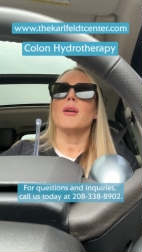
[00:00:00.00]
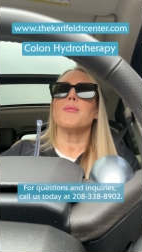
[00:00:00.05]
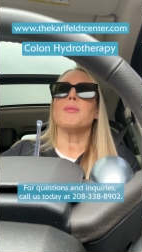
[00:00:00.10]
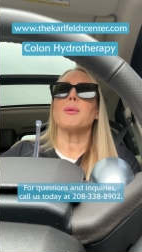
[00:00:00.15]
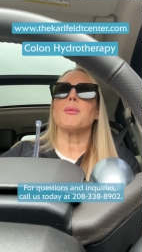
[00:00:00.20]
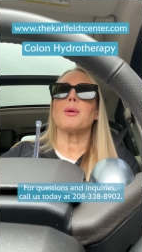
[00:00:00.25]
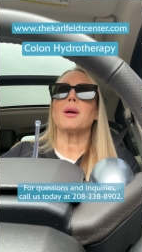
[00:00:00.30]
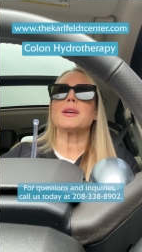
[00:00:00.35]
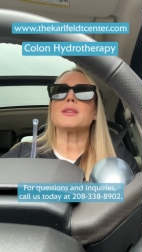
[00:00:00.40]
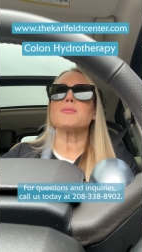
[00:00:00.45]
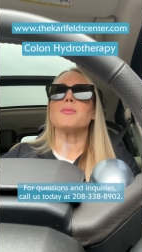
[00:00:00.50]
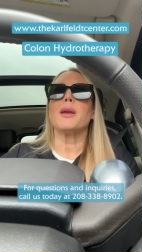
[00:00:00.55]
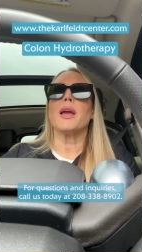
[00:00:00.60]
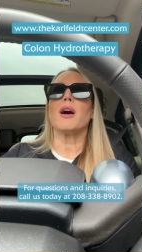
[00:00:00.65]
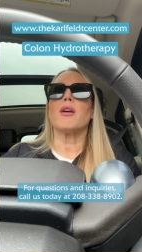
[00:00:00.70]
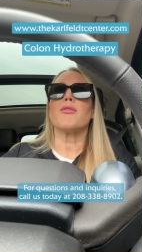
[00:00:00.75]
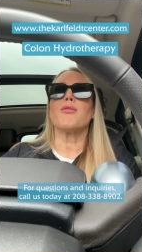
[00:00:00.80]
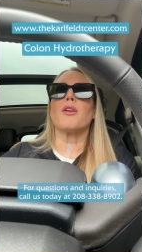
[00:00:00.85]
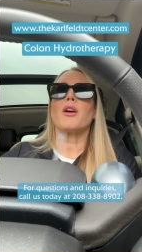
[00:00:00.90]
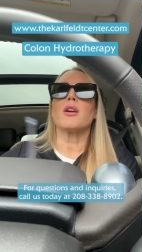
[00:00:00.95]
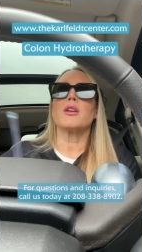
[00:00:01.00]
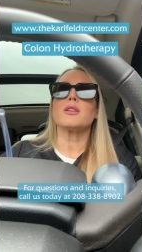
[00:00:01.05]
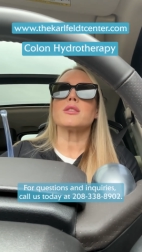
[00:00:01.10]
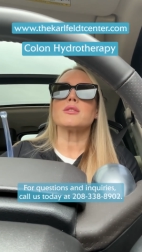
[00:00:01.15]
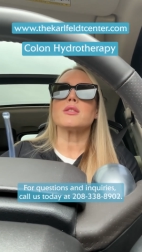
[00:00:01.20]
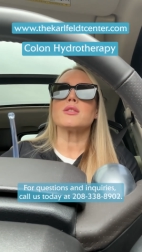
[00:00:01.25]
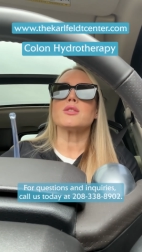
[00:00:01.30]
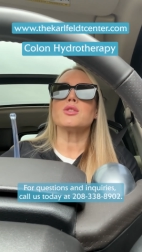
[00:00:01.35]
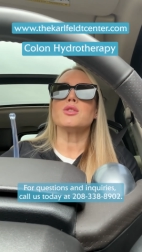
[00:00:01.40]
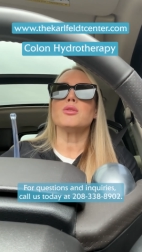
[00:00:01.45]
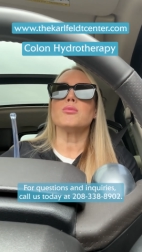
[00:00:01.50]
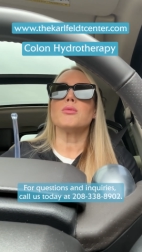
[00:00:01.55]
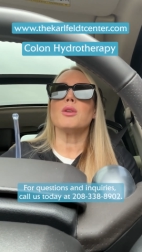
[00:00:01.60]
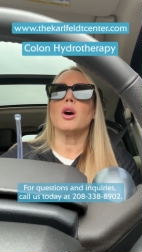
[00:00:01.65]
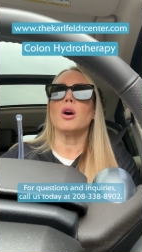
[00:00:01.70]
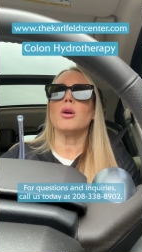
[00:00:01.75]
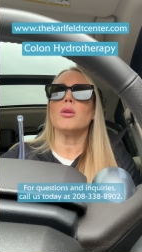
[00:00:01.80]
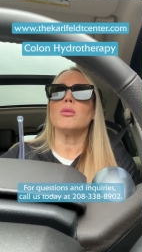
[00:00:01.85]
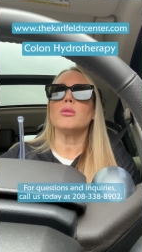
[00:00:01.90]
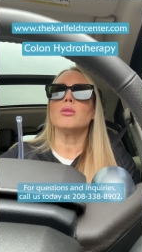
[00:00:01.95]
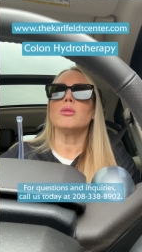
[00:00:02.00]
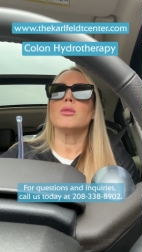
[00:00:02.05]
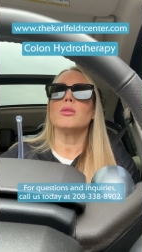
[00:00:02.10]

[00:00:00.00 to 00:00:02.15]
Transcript: People ask me how far does this tube go?